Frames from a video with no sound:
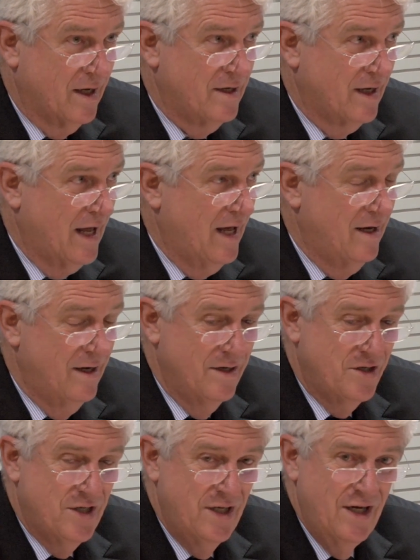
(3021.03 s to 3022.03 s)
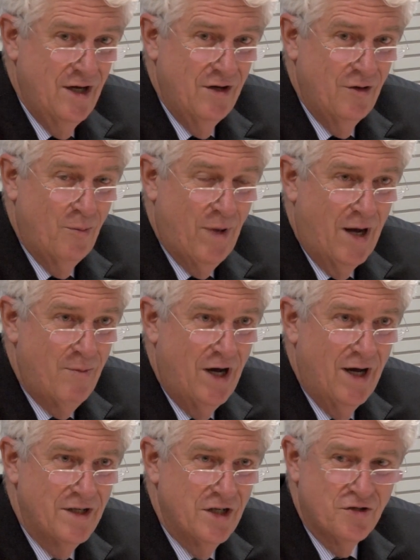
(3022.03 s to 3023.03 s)
And again, Xi and
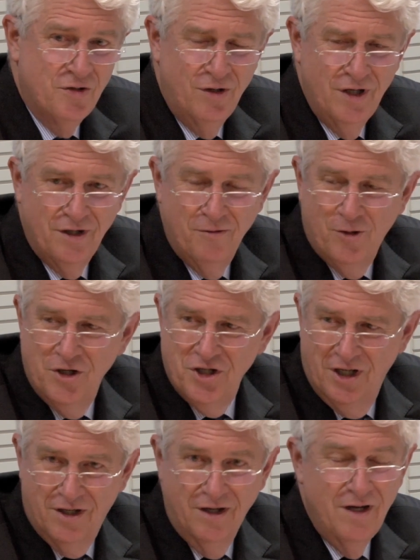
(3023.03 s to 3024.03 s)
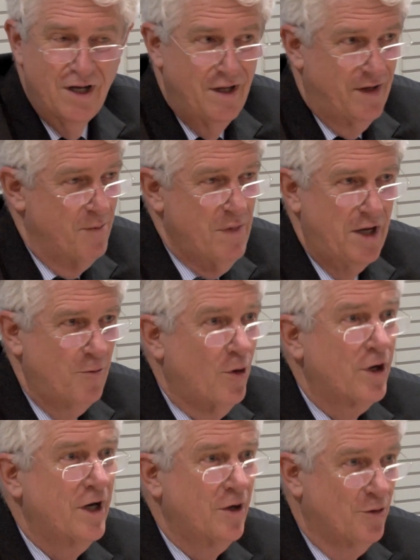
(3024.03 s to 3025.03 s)
Obama, I just heard it in Washington, there are many
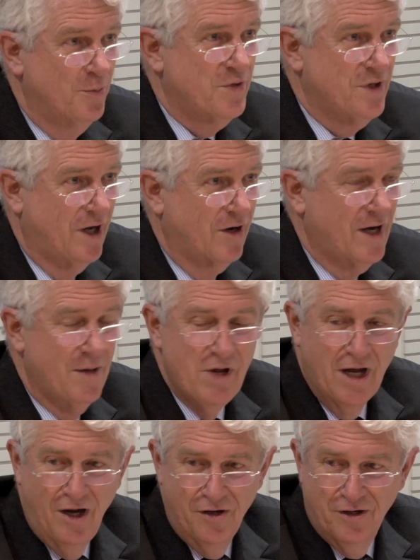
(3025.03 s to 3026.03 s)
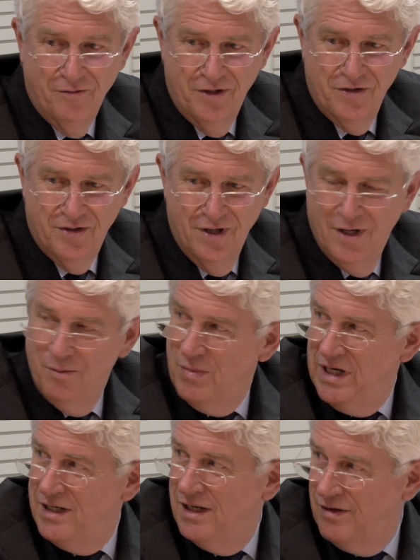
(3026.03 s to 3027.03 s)
working groups now coming out of this
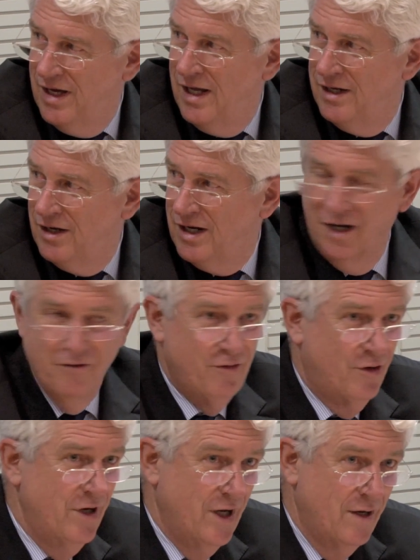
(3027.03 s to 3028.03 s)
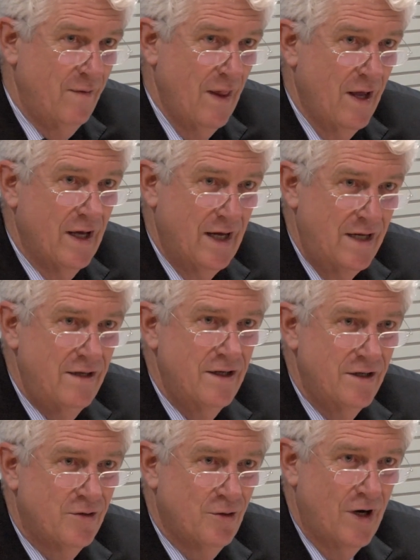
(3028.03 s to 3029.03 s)
meeting they had in California in
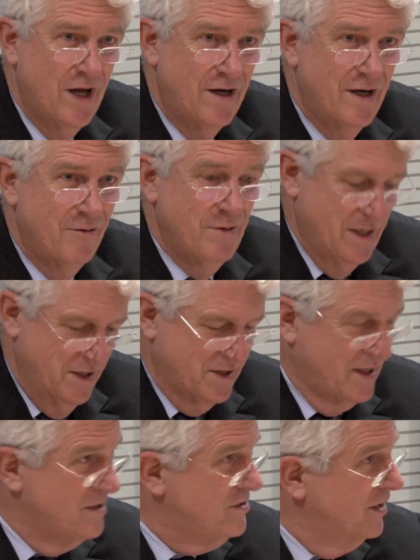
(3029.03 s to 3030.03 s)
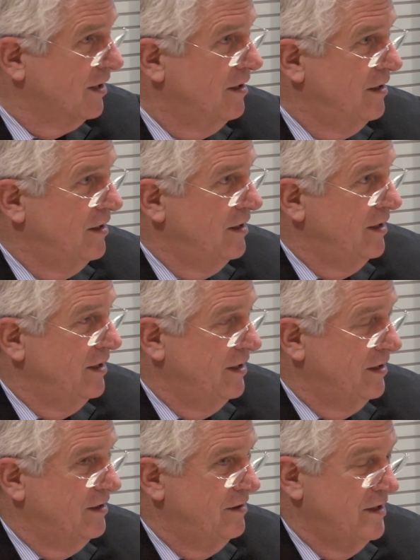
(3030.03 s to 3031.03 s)
this whole area we are discussing
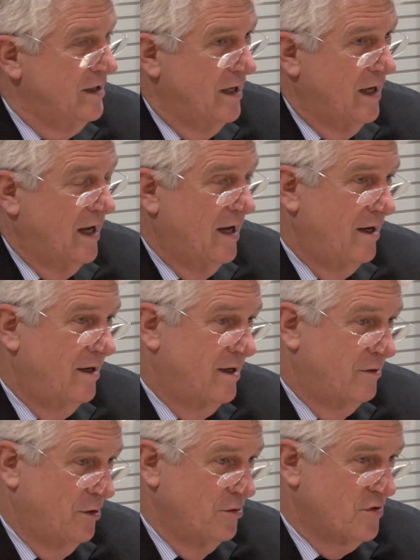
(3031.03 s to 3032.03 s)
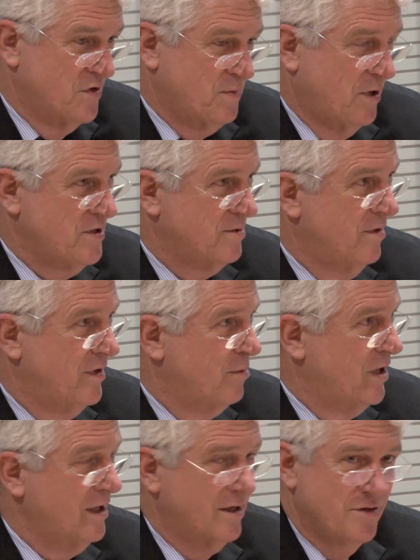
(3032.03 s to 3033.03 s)
here. And those responsible on the
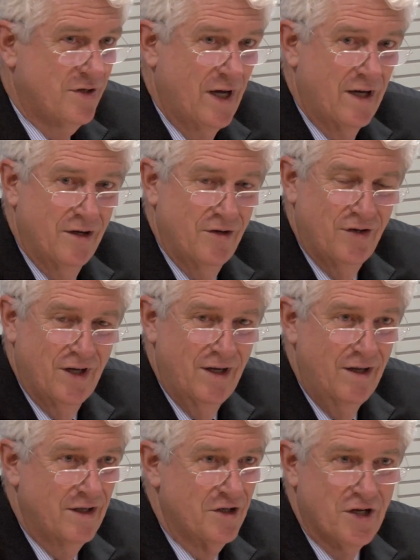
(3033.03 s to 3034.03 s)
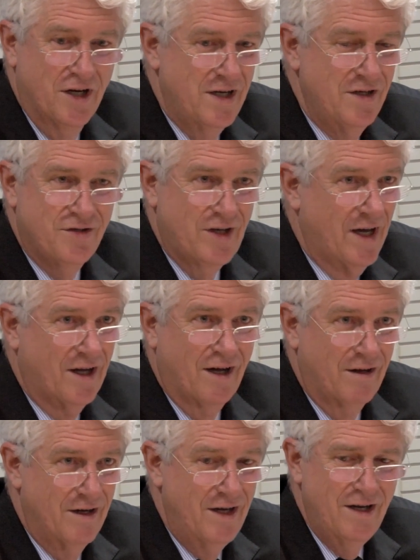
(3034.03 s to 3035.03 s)
American side are saying the Chinese side
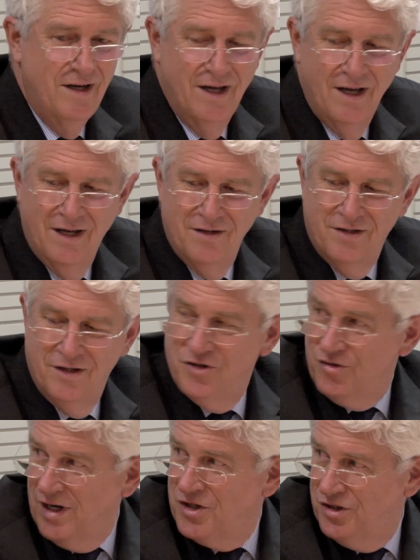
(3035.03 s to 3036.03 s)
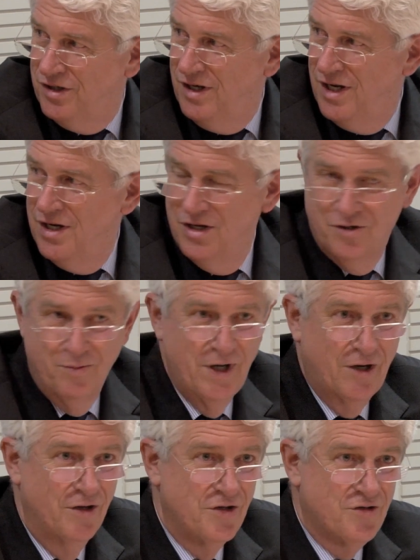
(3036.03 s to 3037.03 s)
clearly has the instruction to
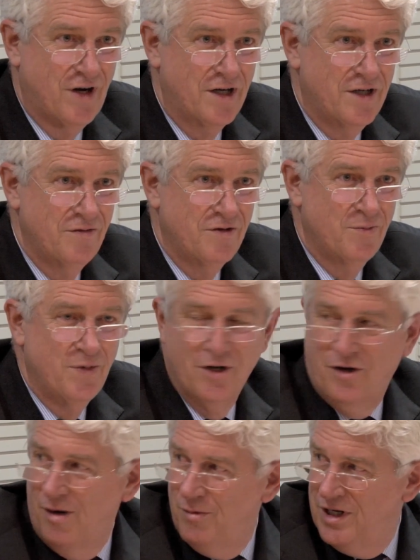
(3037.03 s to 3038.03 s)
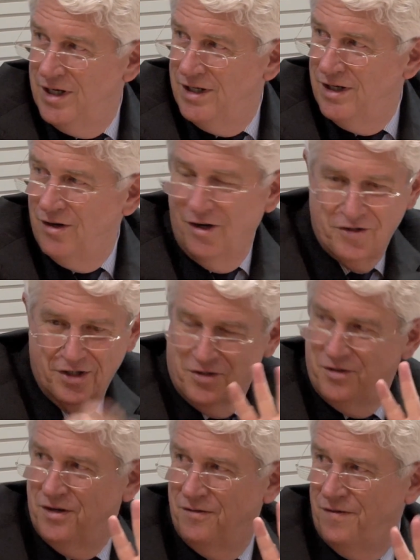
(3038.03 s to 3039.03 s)
be constructive, to be accommodating, not
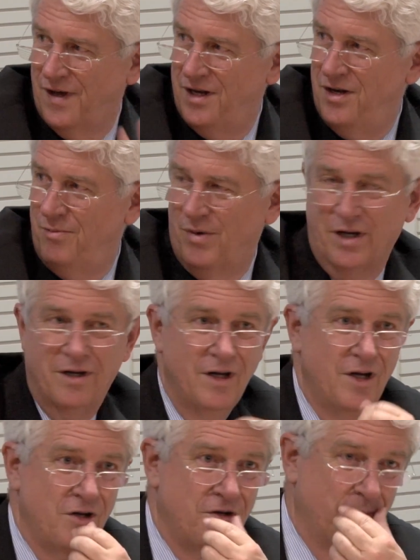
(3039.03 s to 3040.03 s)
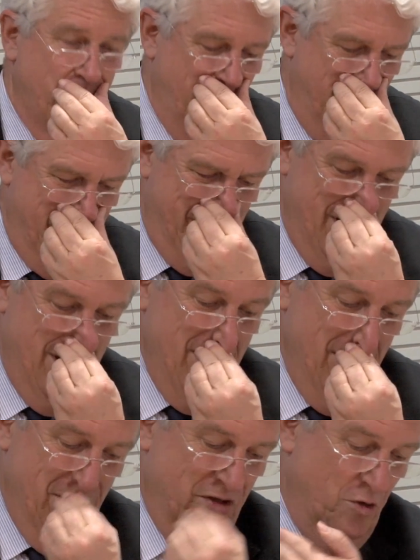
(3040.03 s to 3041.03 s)
just to defend, but to push.
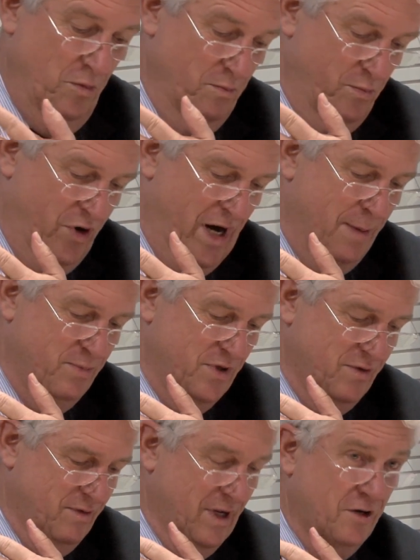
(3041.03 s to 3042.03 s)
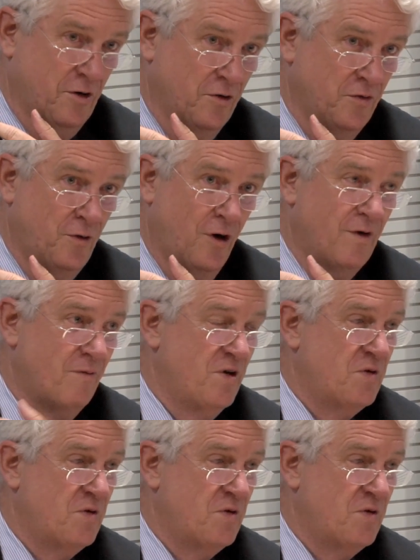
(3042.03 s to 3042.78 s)
So perhaps that goes forward.